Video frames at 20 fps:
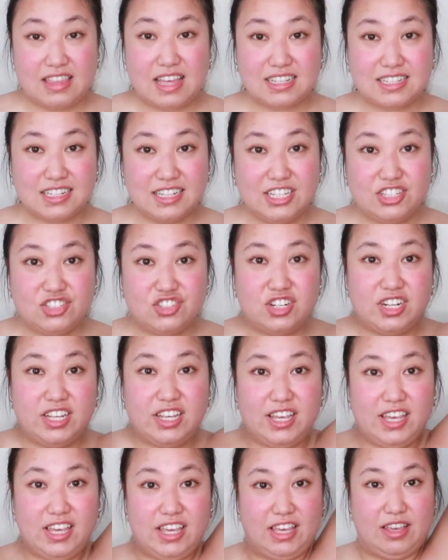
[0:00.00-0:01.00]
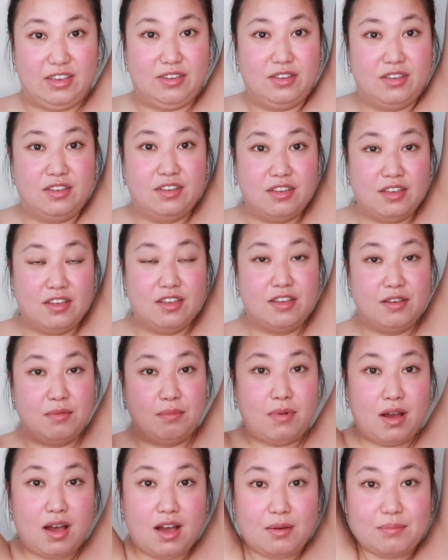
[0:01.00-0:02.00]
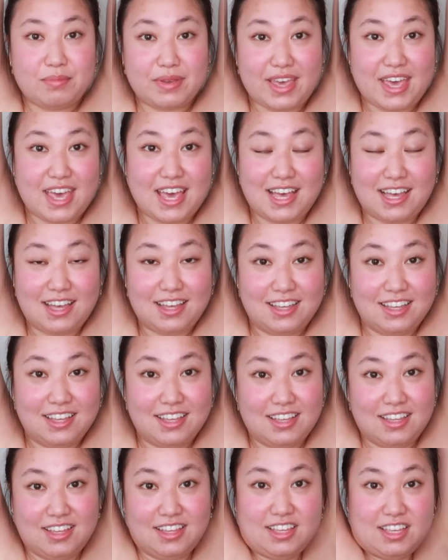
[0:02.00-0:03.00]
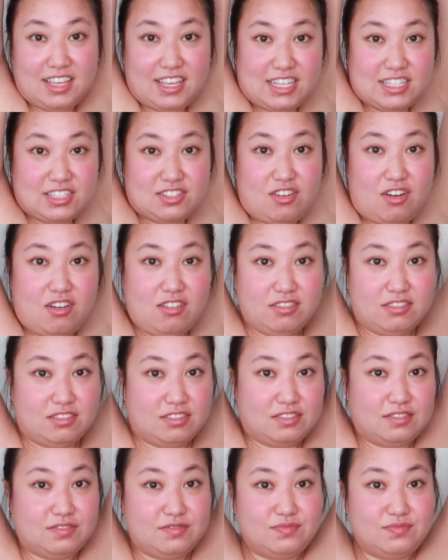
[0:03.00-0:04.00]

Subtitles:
that's literally it. My armpit hair is gone.